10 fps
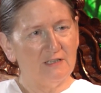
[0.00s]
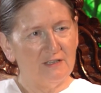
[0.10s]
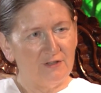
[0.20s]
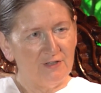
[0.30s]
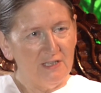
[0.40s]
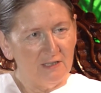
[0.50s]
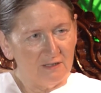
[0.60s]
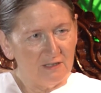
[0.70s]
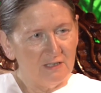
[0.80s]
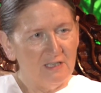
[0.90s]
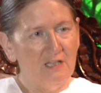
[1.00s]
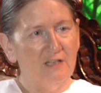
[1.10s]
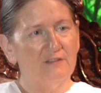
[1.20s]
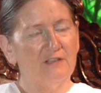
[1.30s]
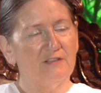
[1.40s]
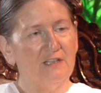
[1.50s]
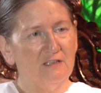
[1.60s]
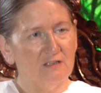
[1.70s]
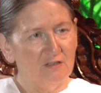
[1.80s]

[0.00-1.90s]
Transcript: think that they are